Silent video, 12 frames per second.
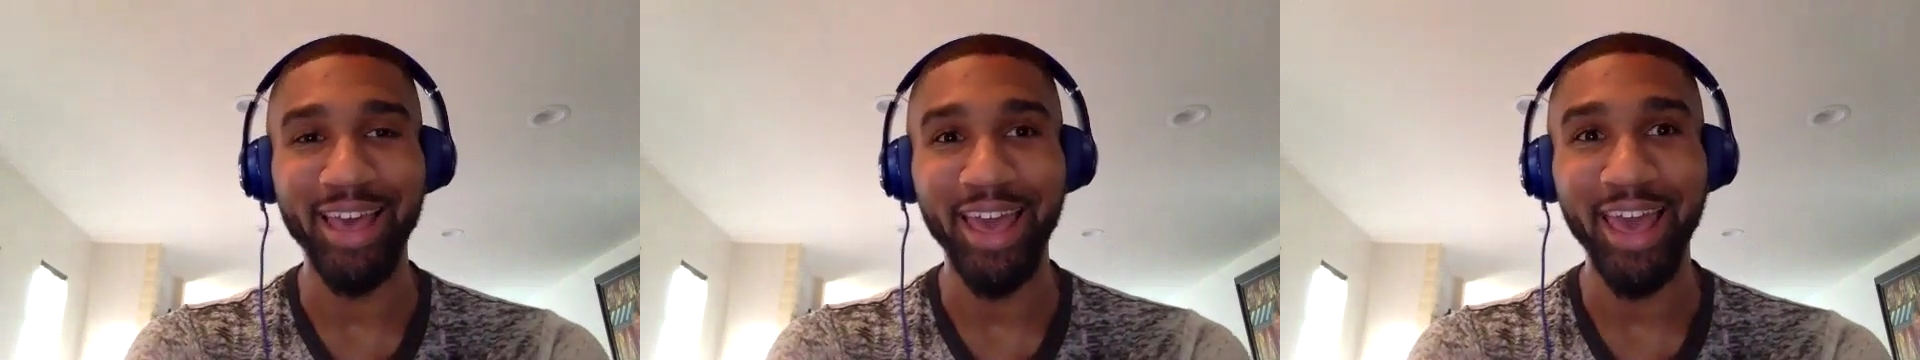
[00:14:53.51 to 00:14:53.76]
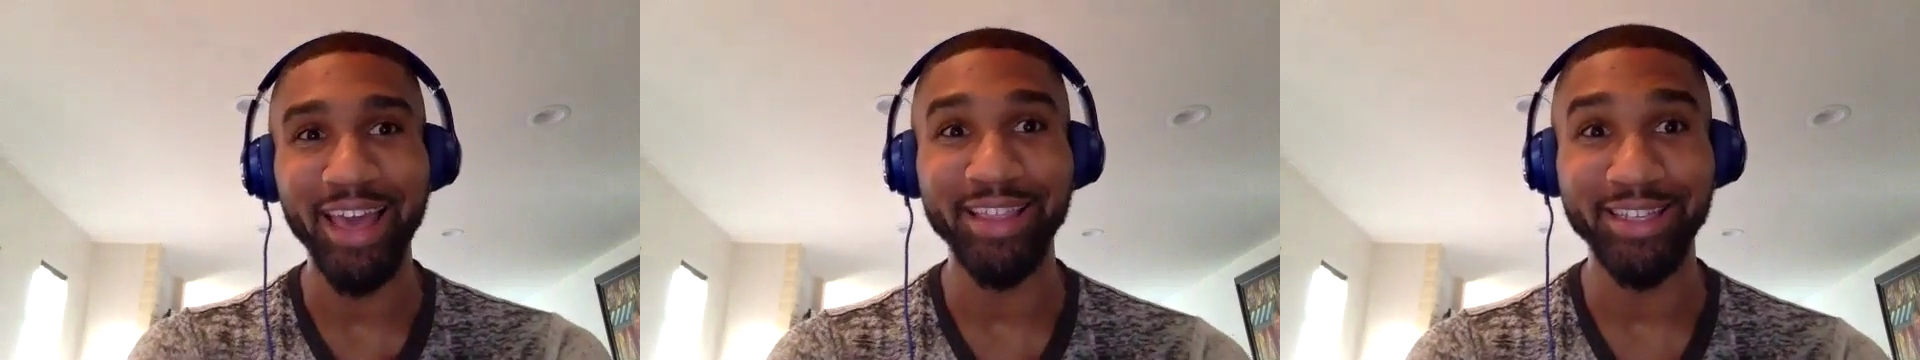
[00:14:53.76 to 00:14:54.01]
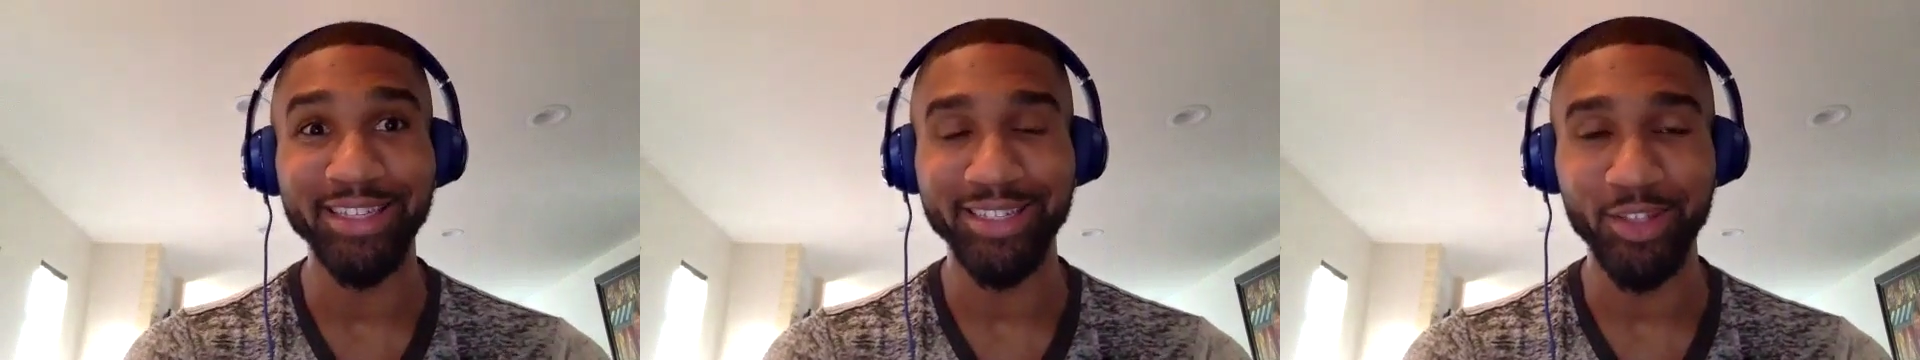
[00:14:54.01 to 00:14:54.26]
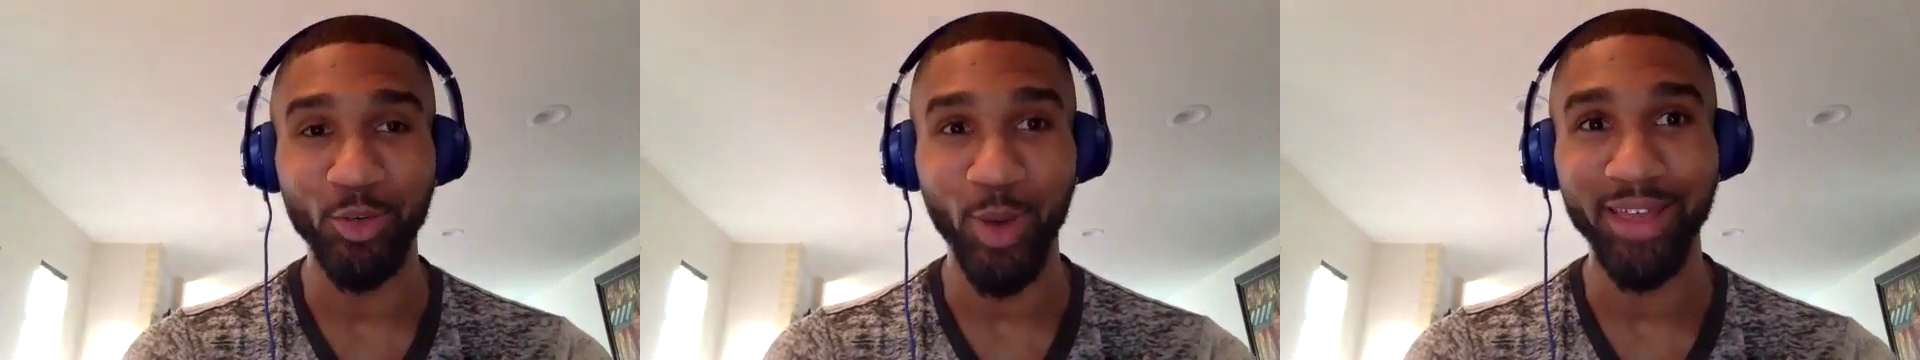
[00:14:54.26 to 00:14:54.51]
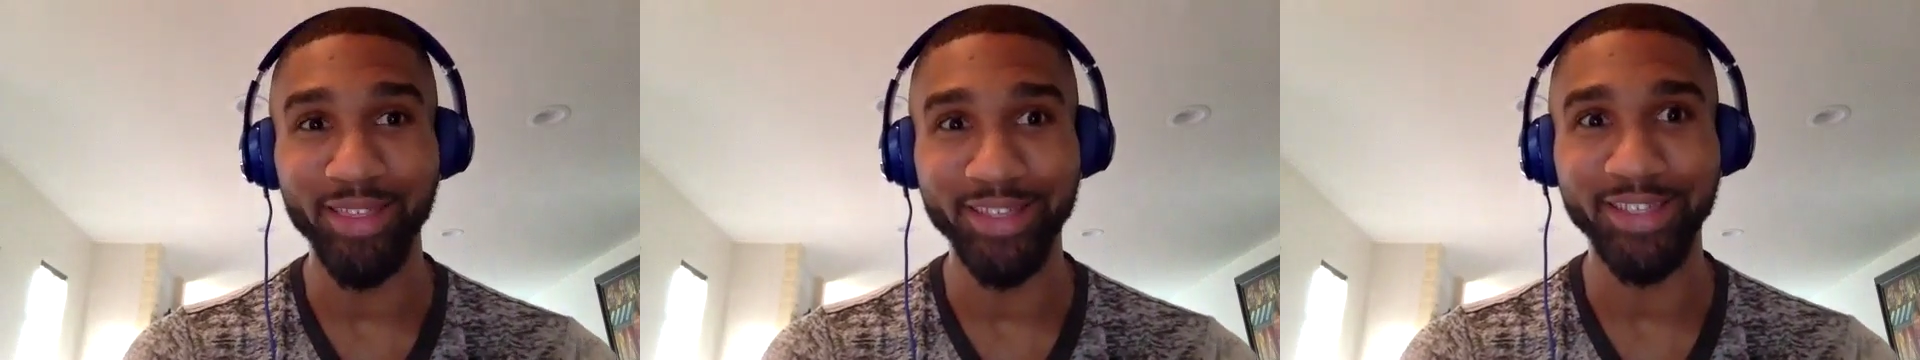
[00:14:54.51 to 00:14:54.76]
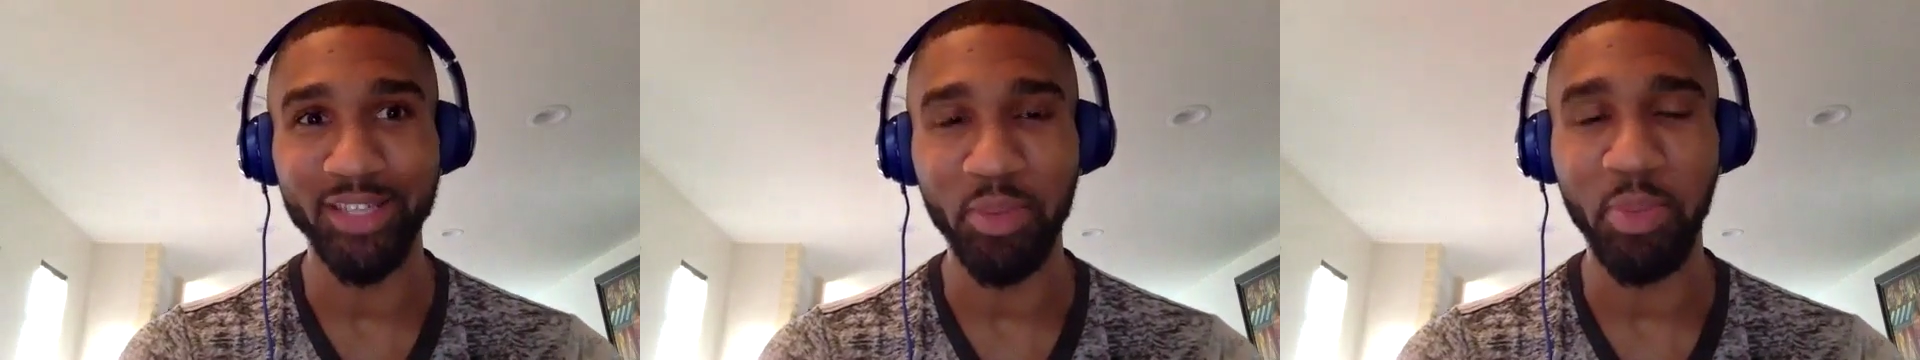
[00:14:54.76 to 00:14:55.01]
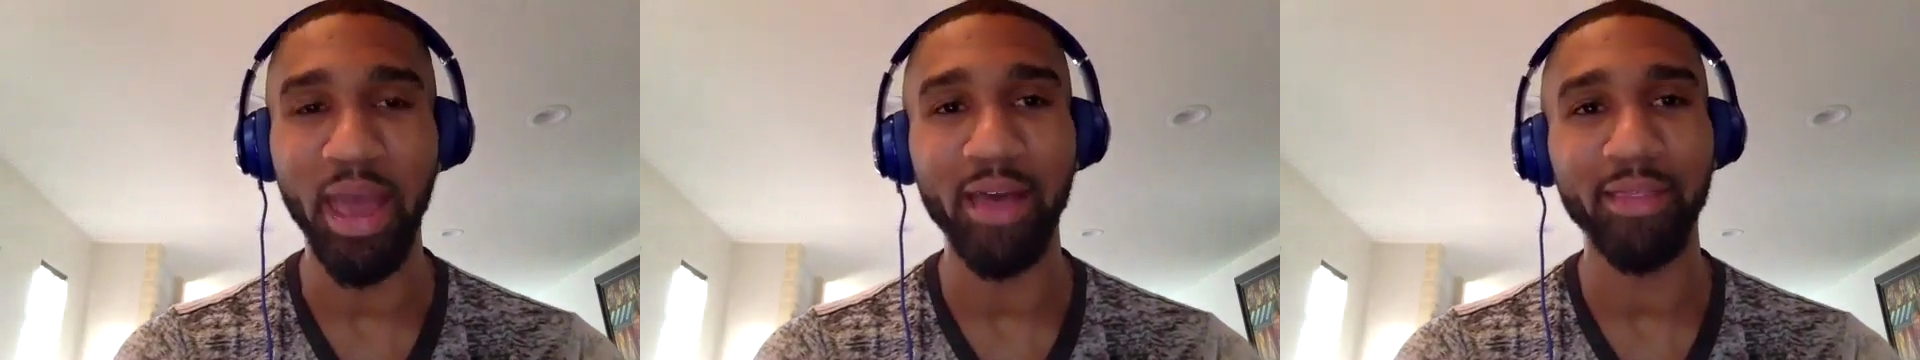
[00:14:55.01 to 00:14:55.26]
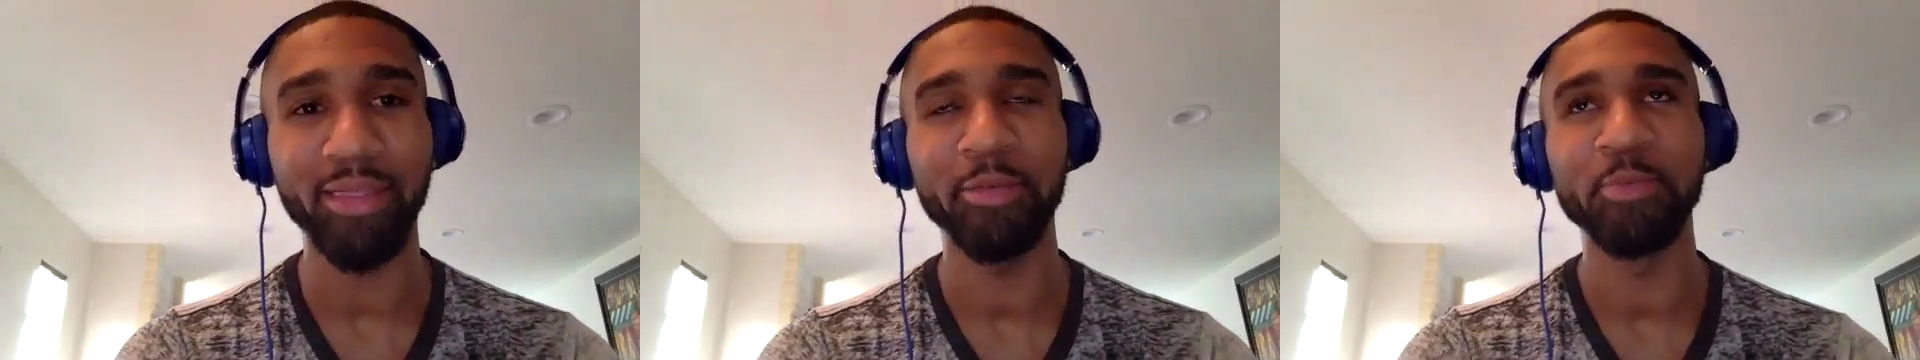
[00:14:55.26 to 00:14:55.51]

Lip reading: hey, this is the way, this is the path.